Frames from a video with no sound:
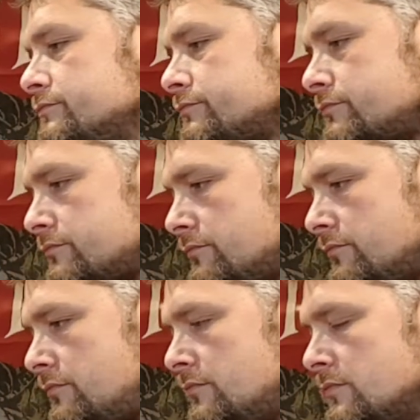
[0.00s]

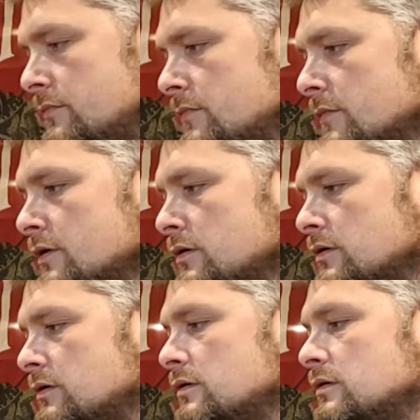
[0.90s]
(no one is talking)